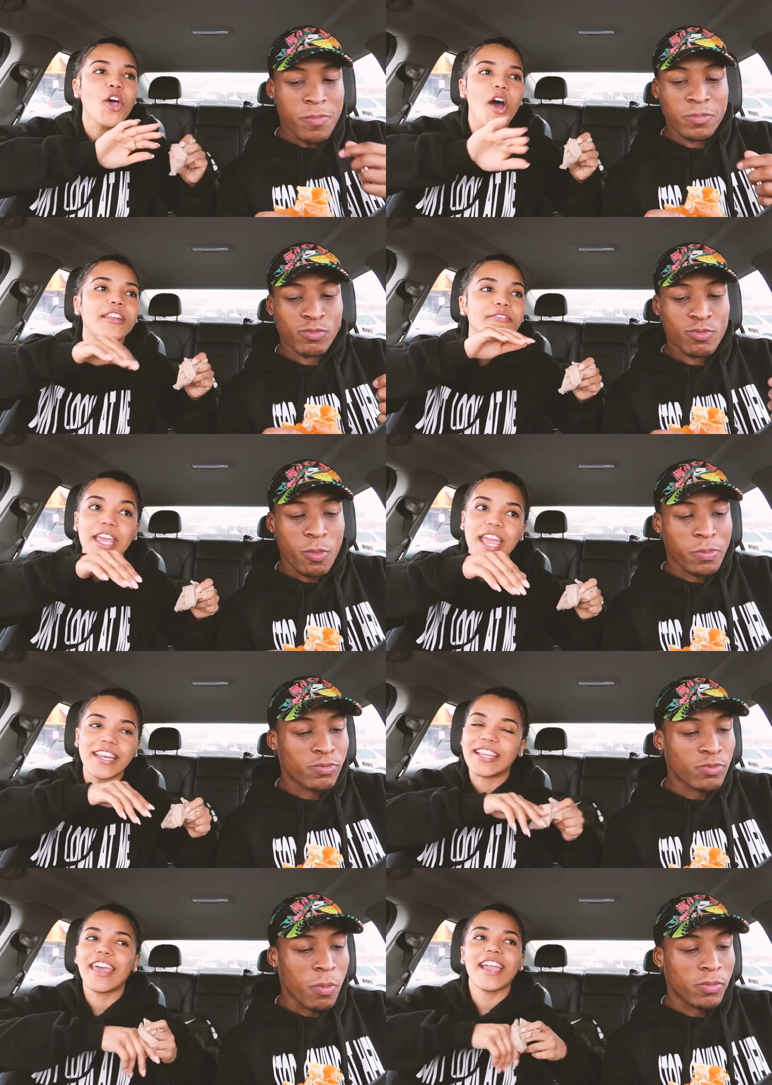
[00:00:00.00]
Speaker 1: thought of
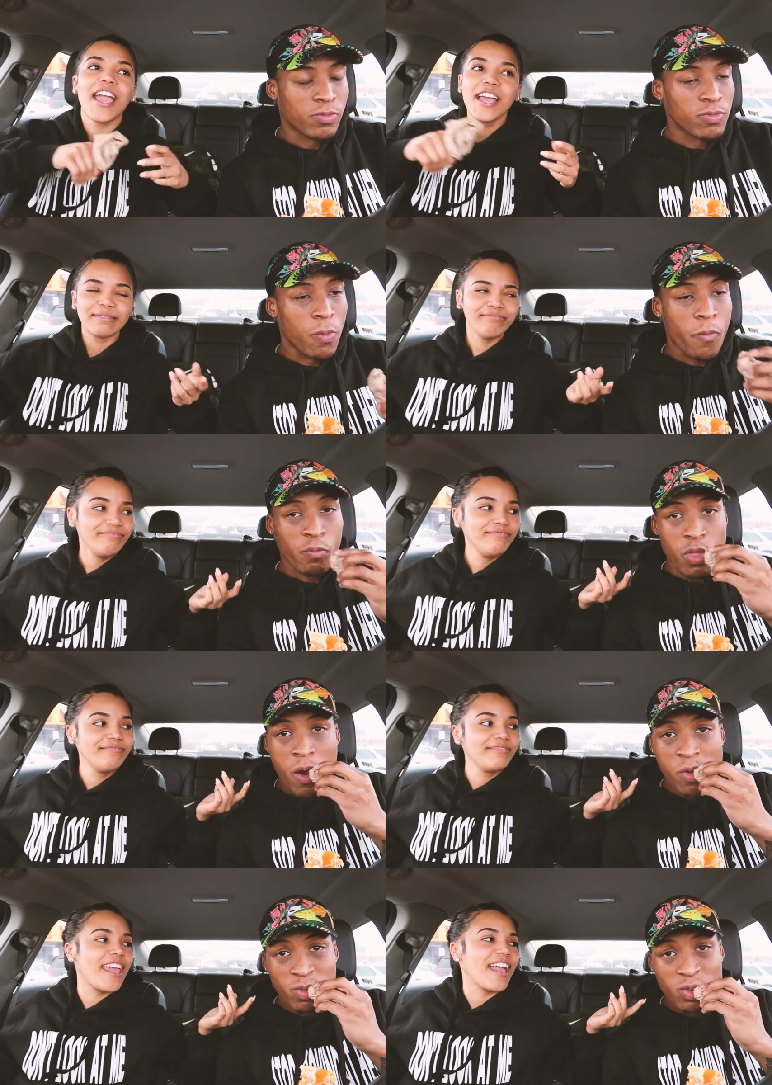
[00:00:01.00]
dating. Like
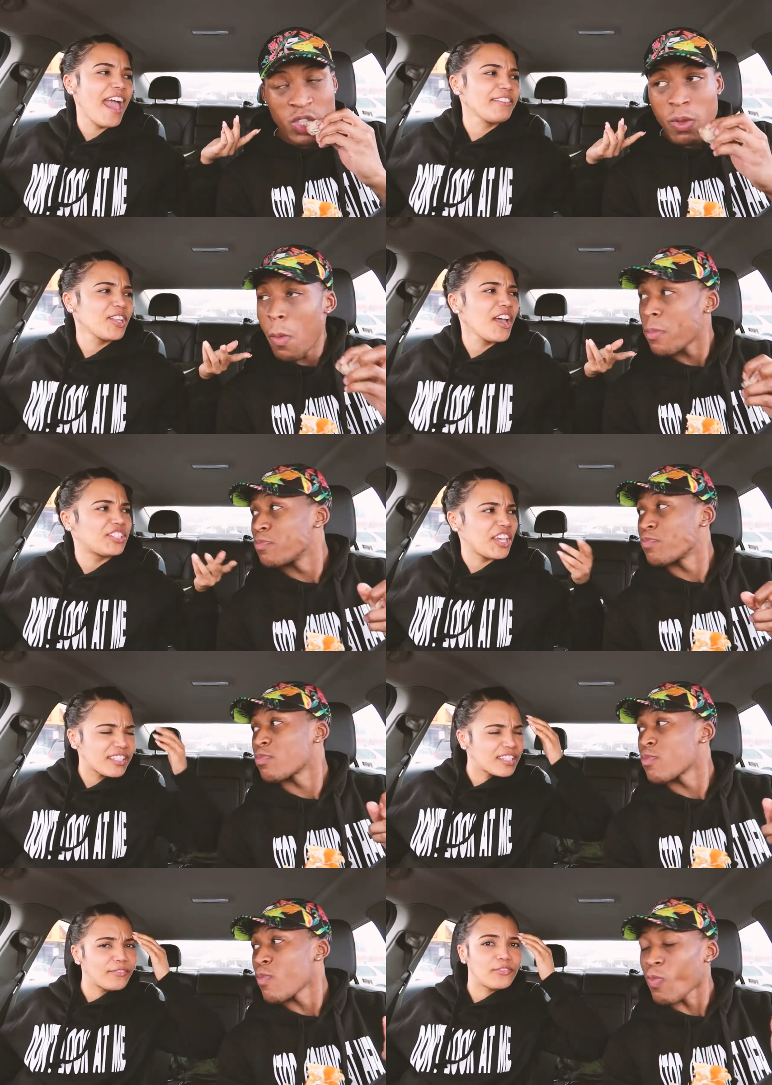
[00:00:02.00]
like I saw
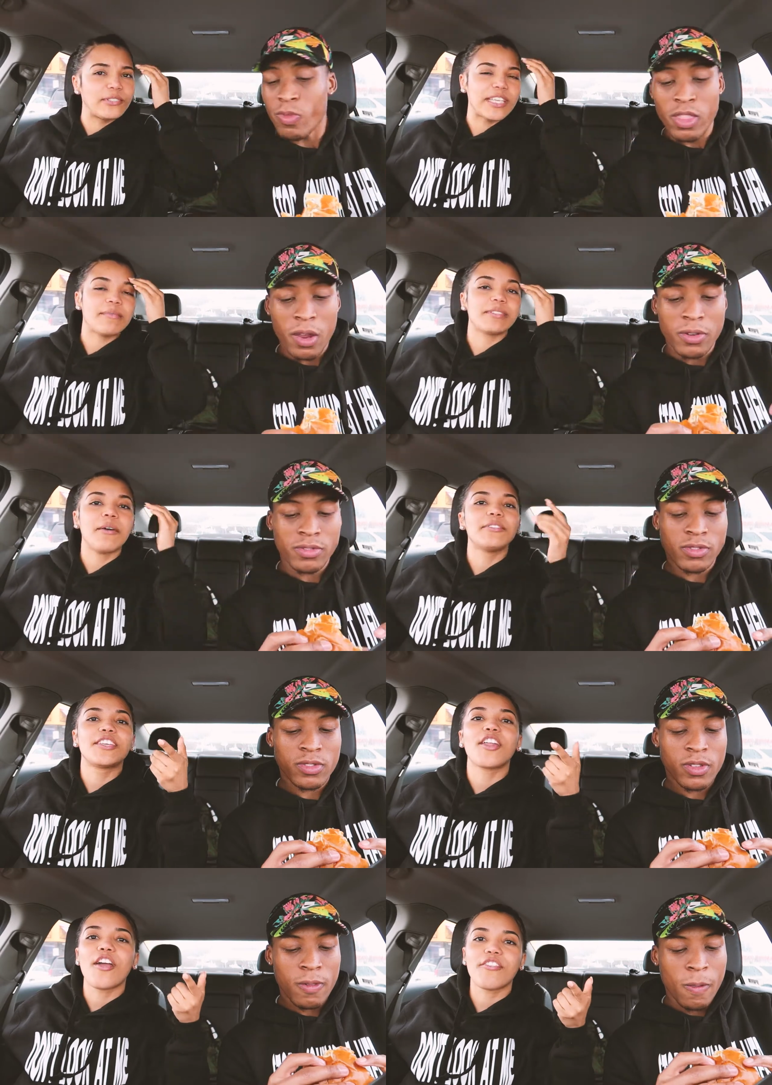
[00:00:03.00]
Jason a few times. I was
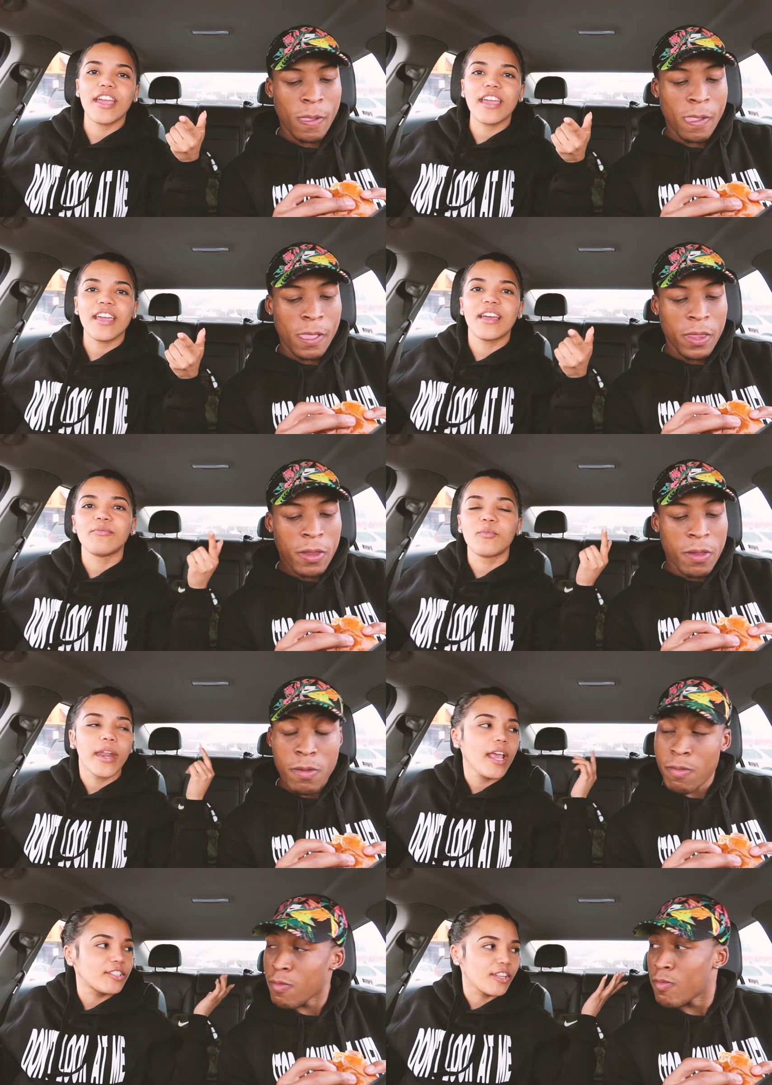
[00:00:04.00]
an RA, and
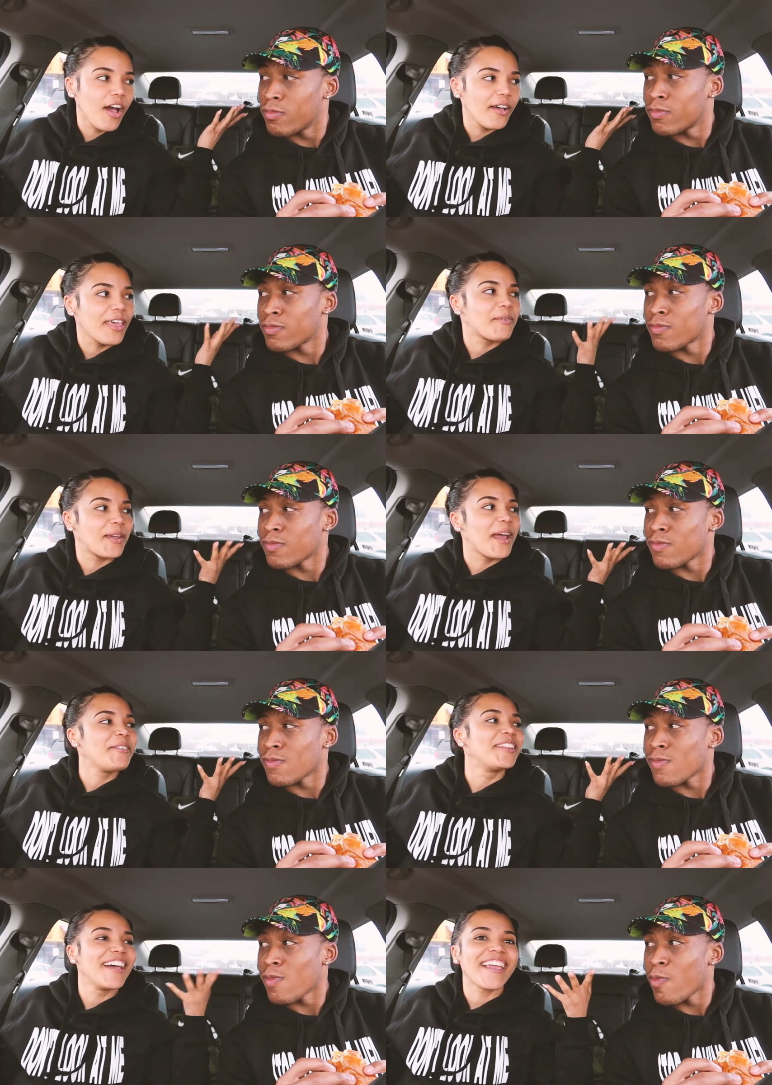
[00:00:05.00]
when I saw, like, when I
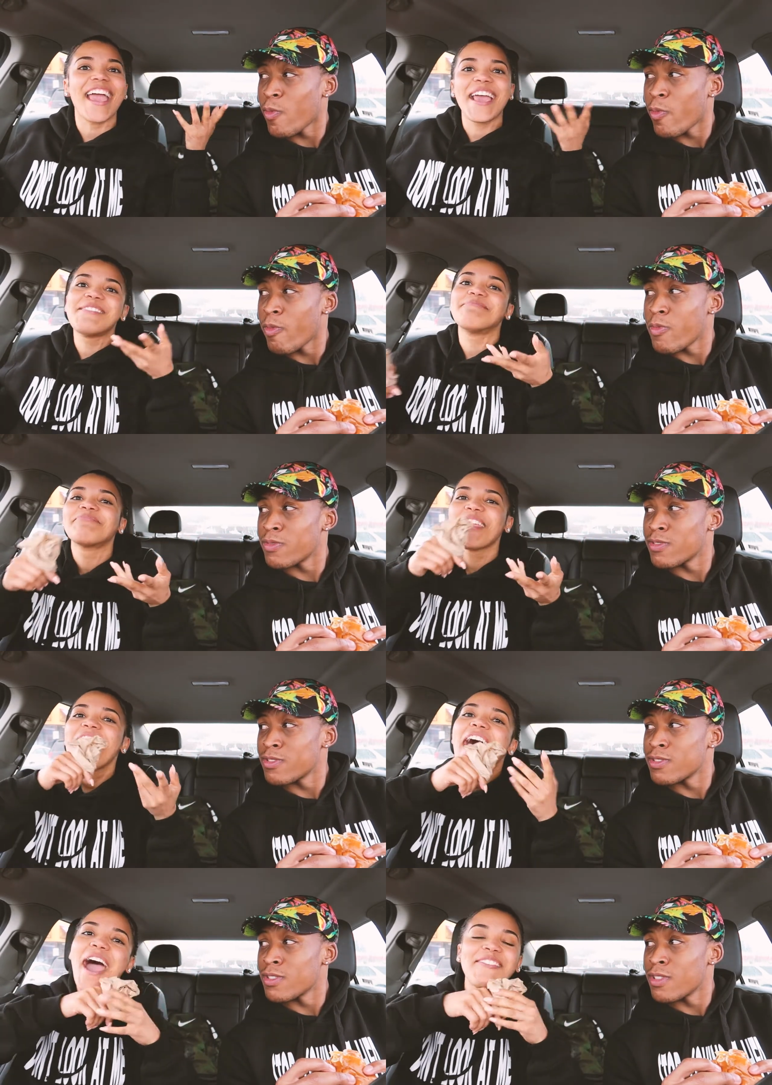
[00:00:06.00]
would look at him,
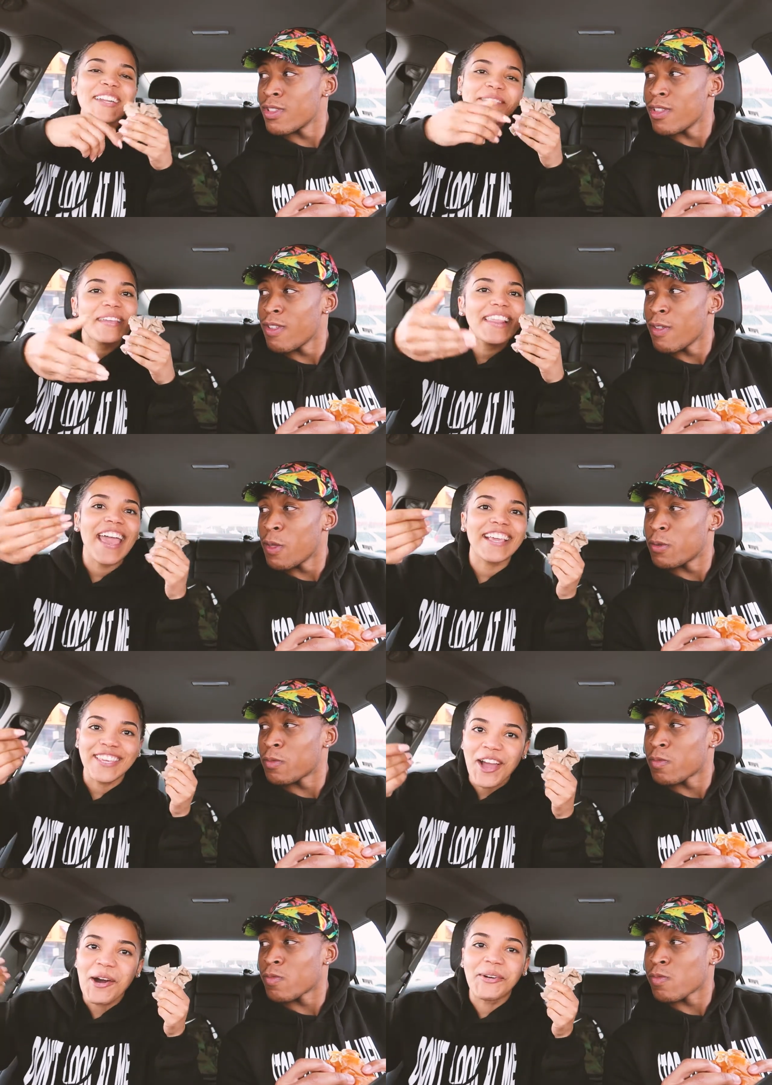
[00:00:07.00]
I wouldn't be like,
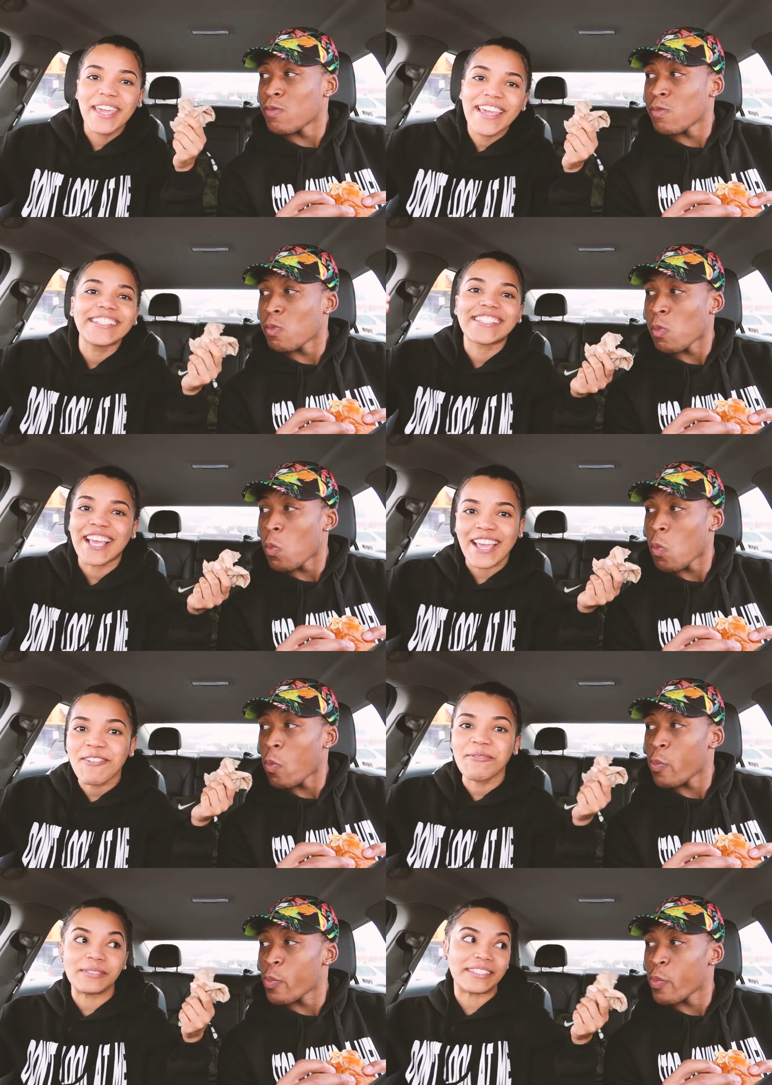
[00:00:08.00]
"Yo, he's
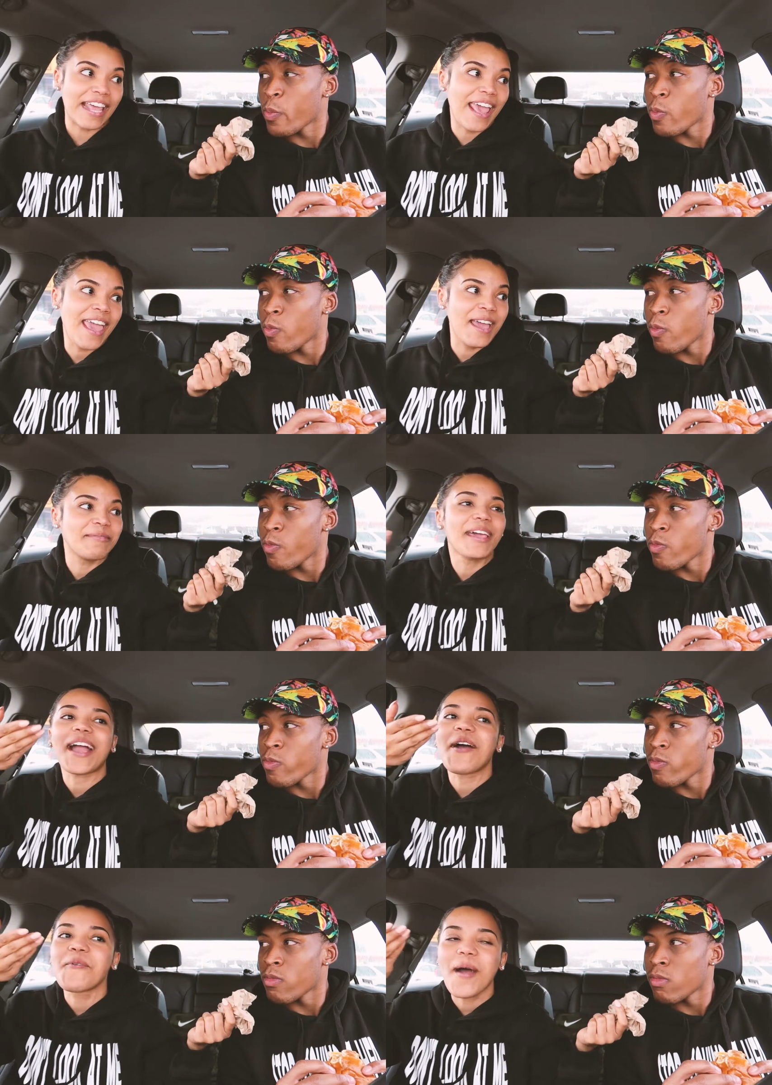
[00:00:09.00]
cute. Damn,
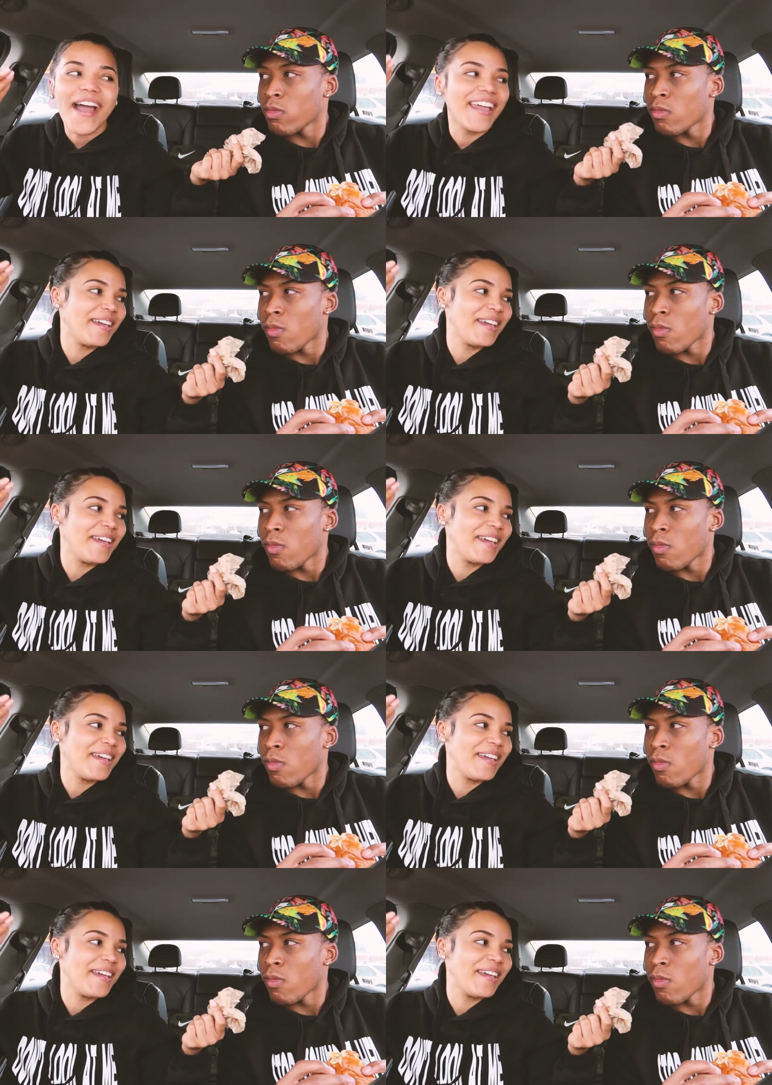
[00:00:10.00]
like I want